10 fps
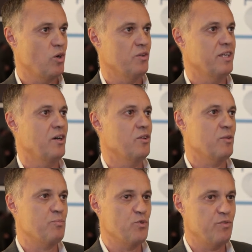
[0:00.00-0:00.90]
or they are
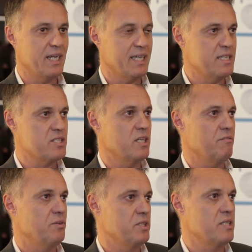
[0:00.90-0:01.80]
not profiling
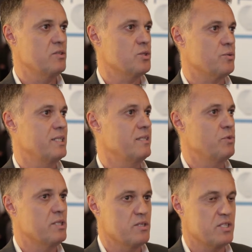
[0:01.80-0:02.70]
itself on the industry
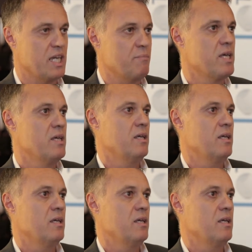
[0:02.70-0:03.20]
with the same